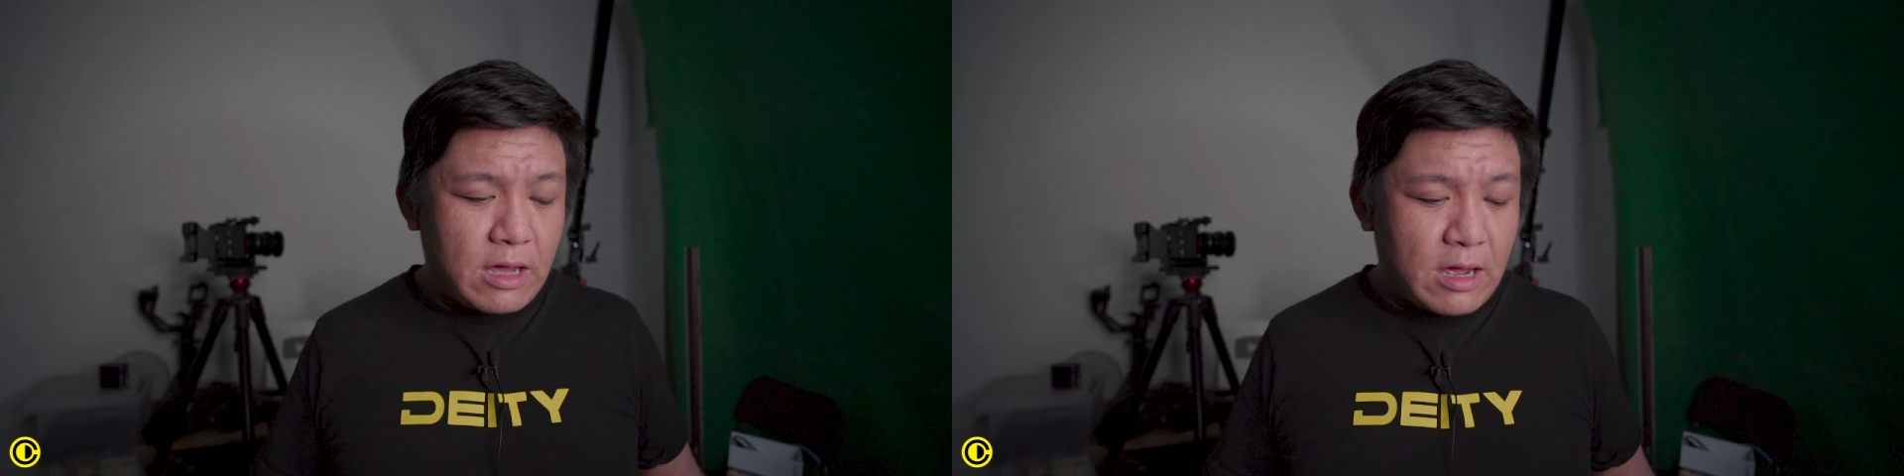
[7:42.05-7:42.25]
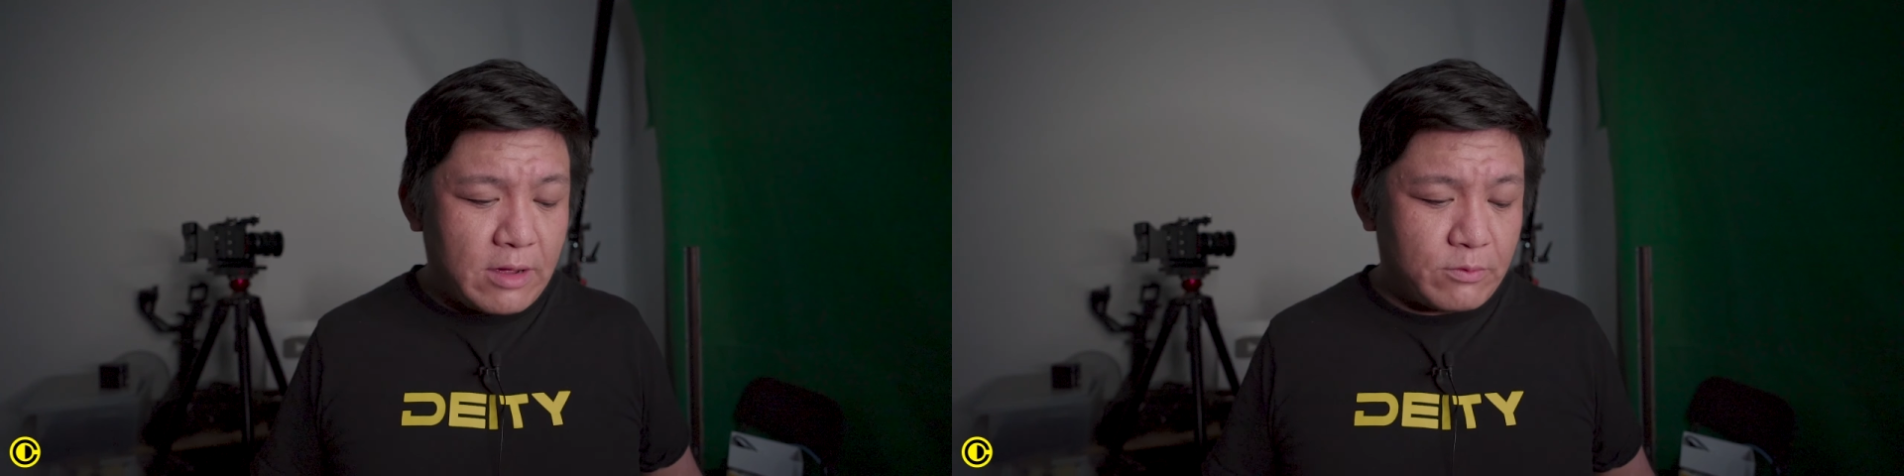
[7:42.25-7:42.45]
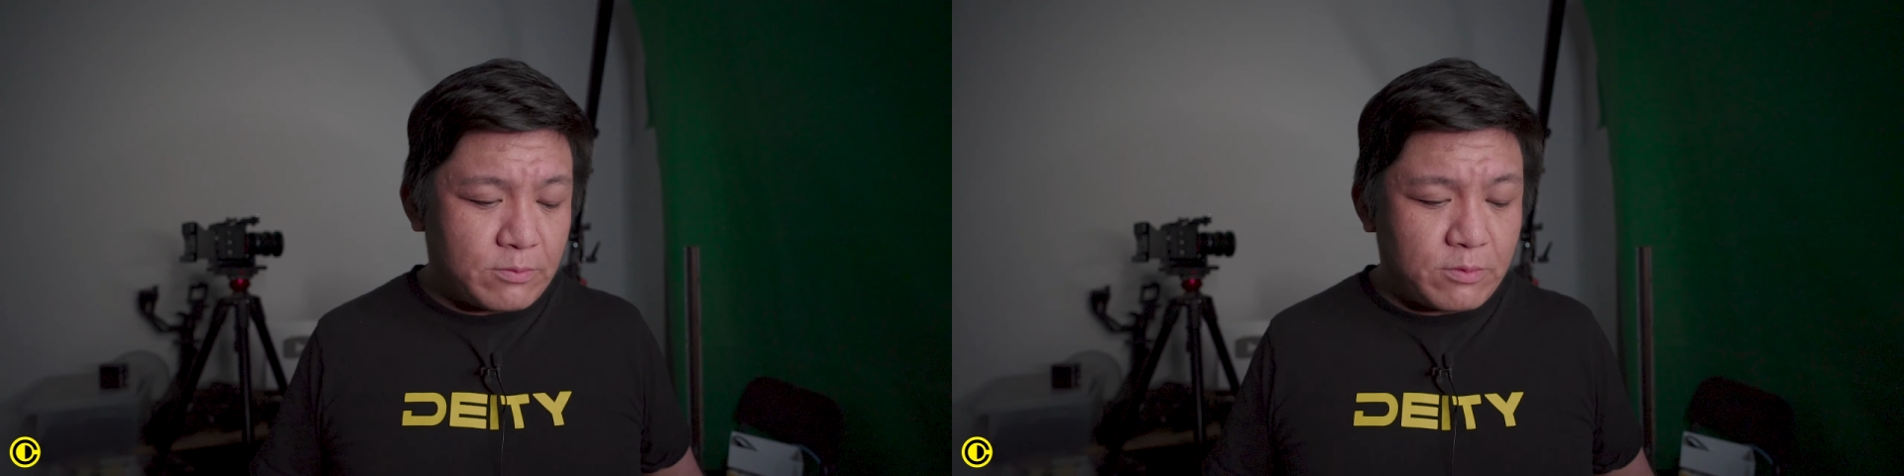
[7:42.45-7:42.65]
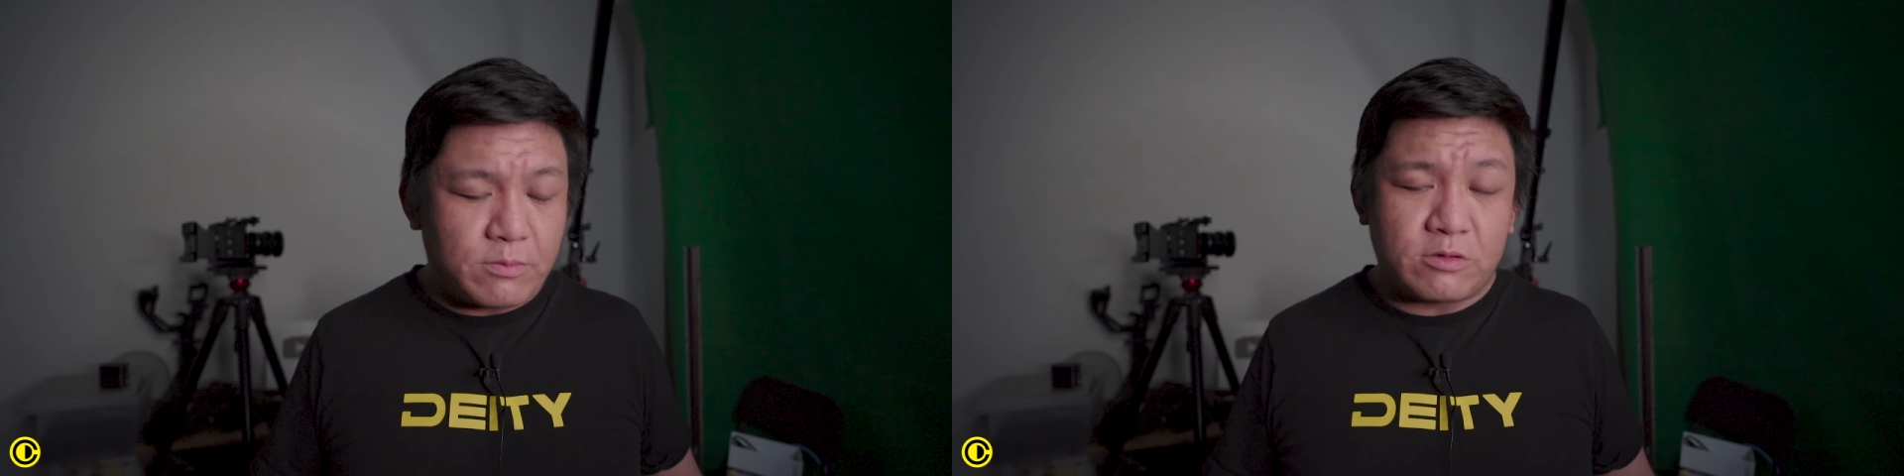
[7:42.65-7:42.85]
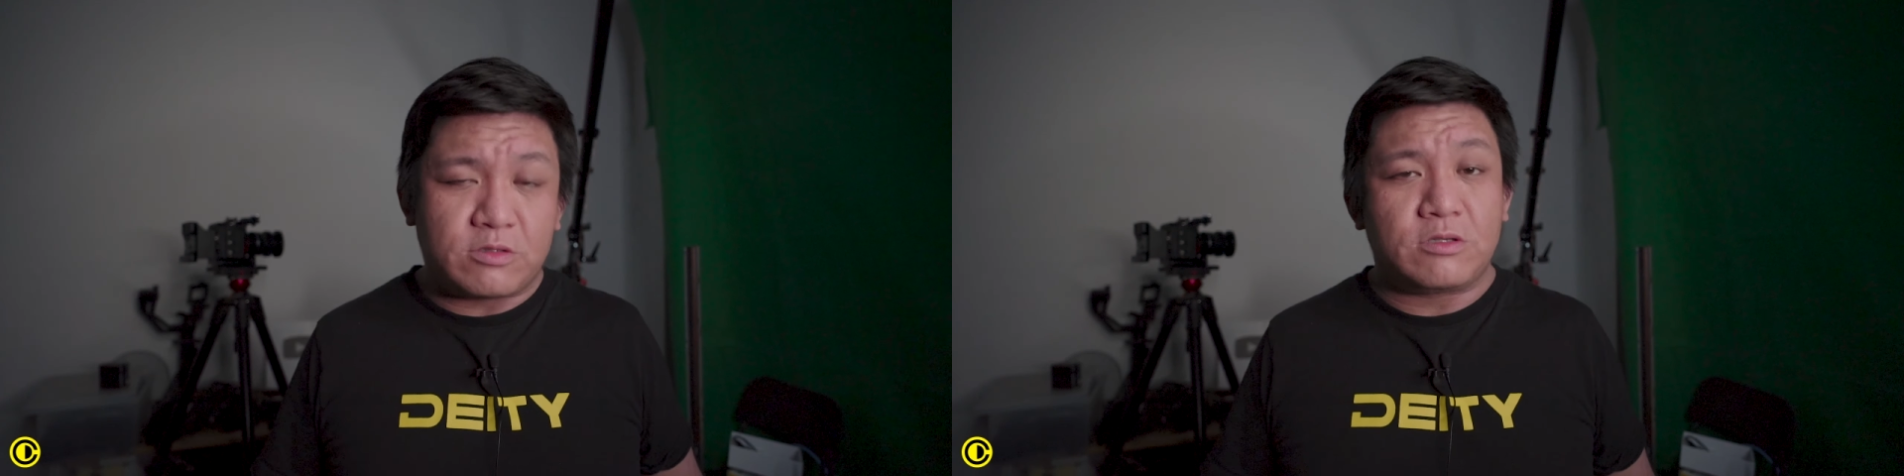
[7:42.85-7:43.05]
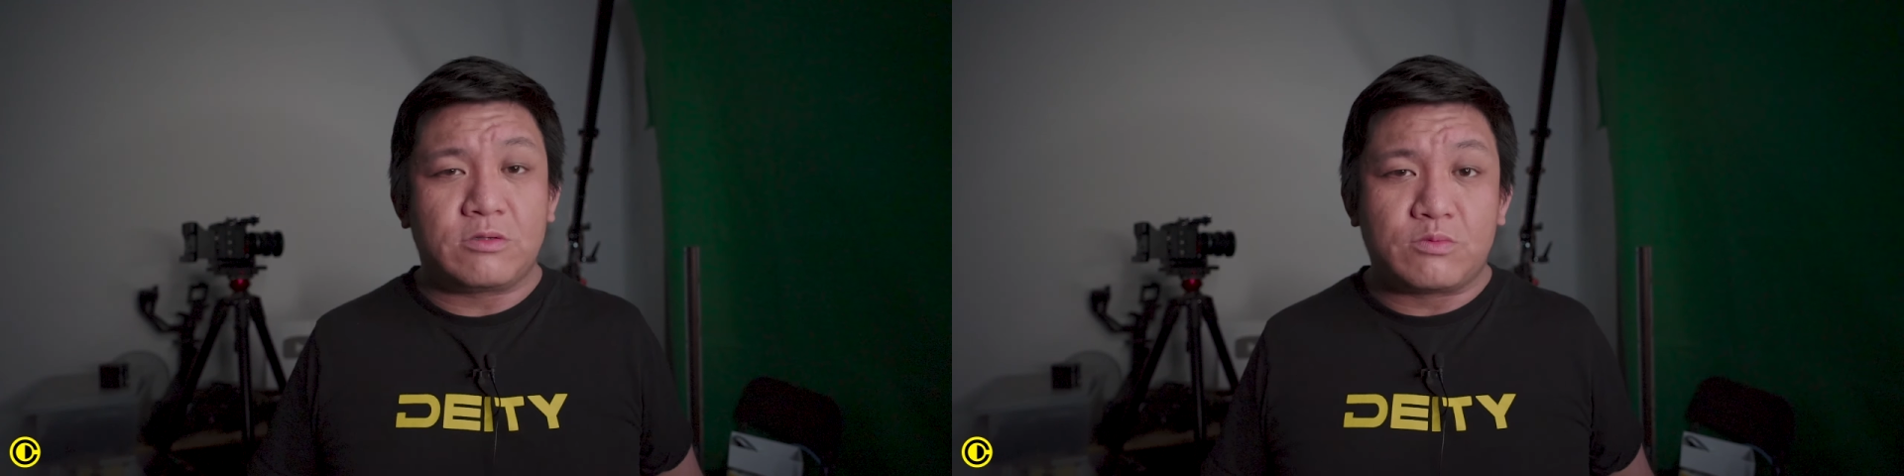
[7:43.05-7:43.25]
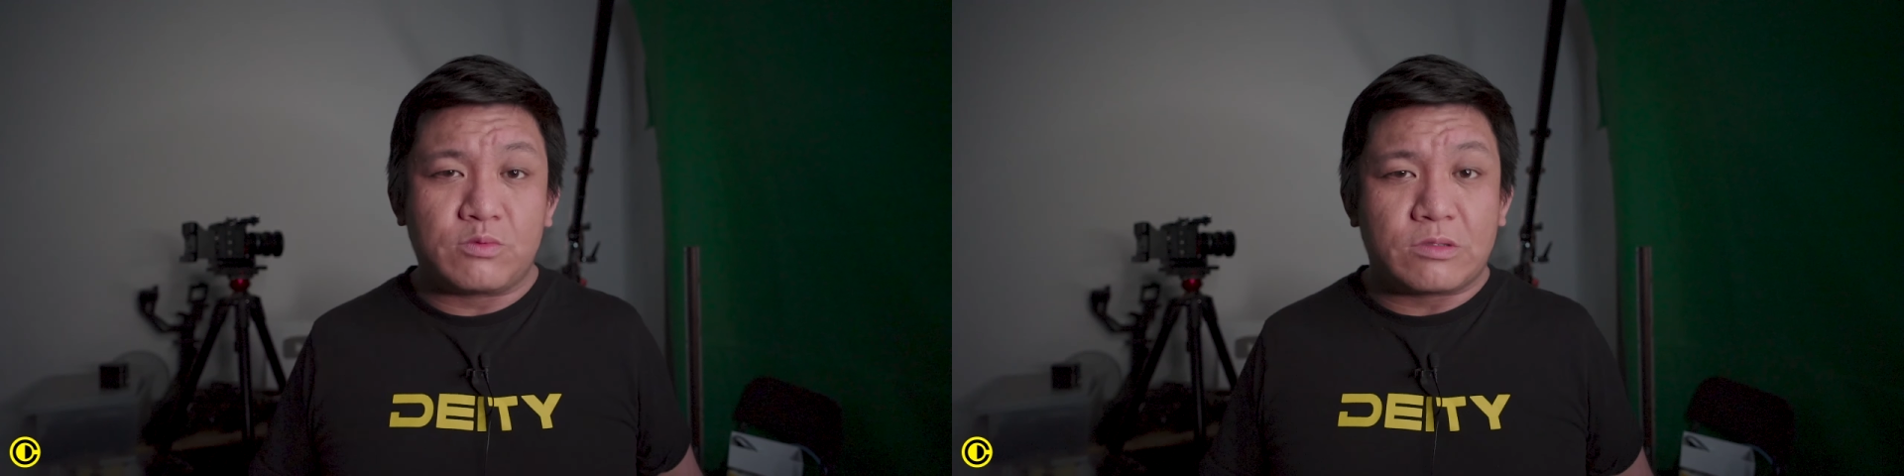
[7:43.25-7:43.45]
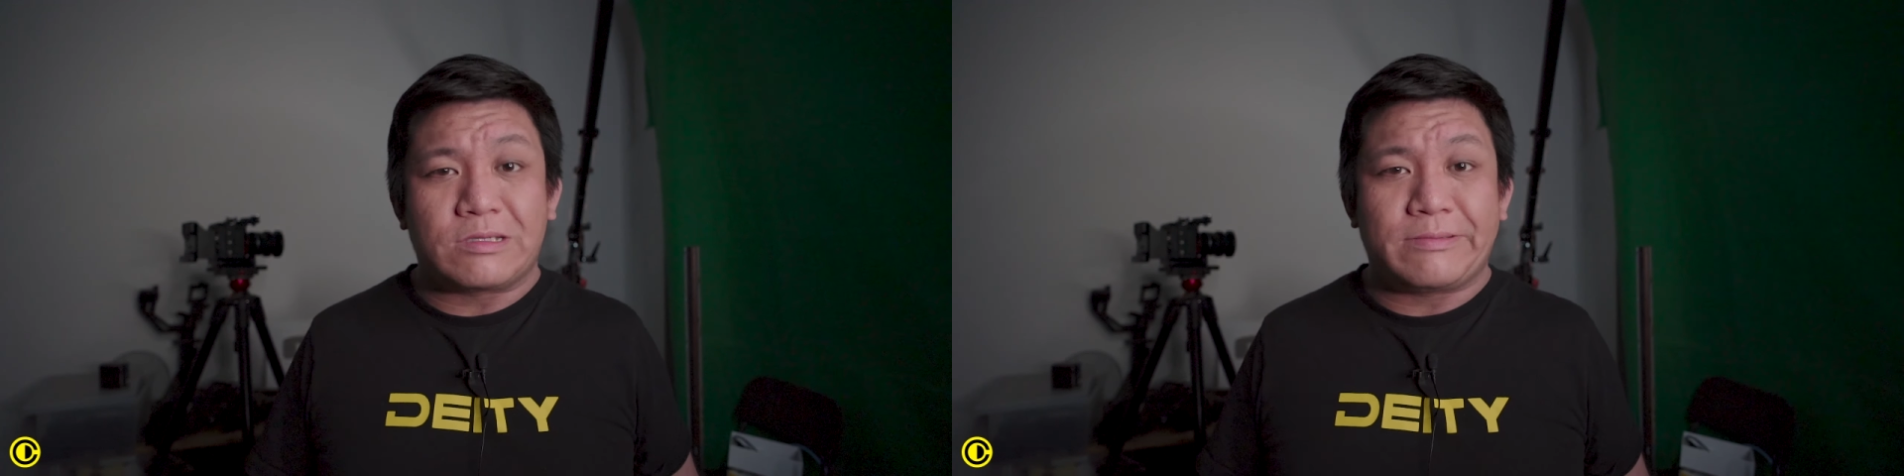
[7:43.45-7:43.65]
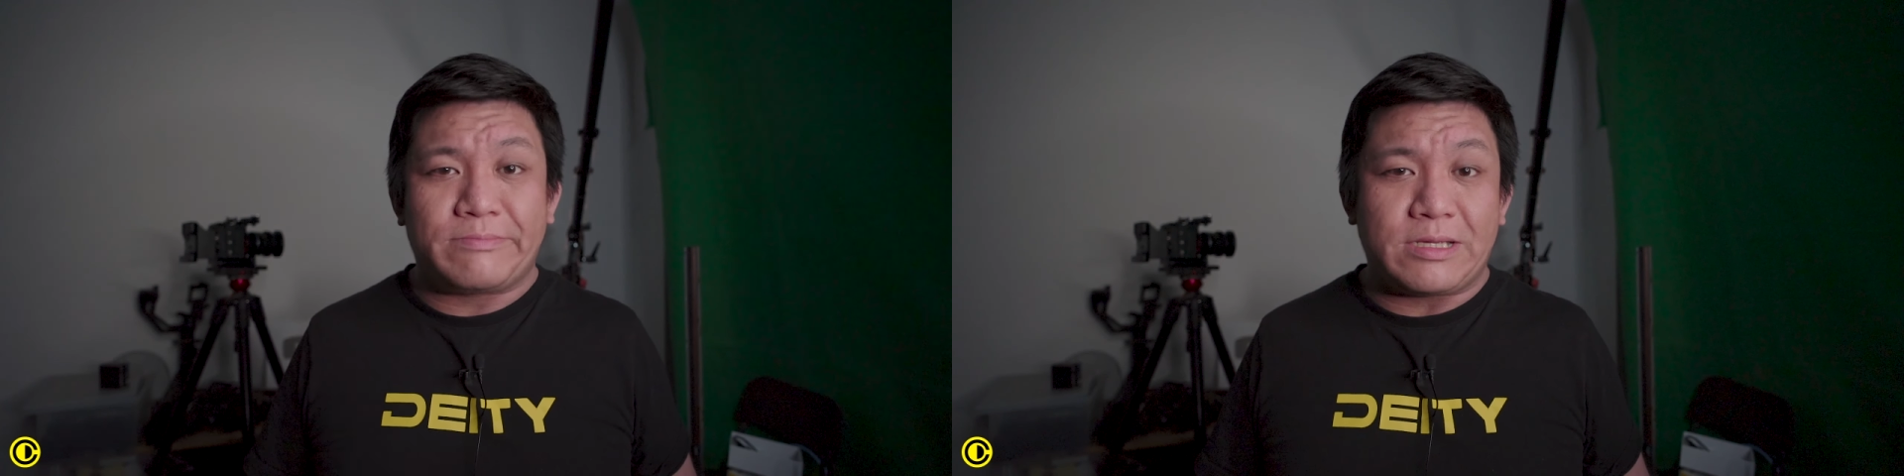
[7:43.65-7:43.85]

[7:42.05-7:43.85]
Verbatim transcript: I would promote to would